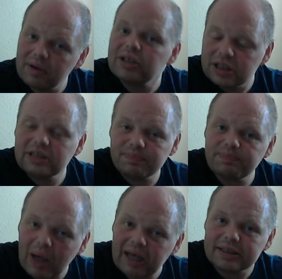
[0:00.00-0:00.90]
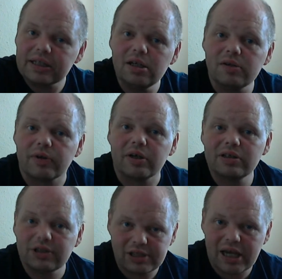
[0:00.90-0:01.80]
She's passed over.
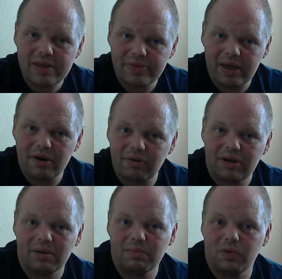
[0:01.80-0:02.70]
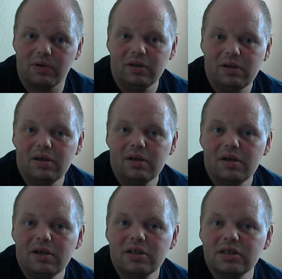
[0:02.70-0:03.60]
She ain't there anymore,
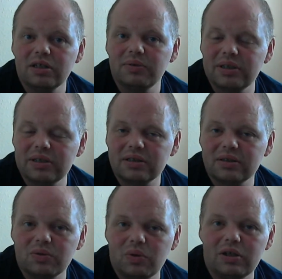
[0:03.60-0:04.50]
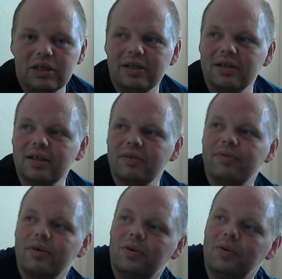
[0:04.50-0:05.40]
so it's quite
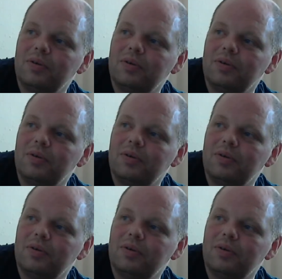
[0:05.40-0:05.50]
difficult.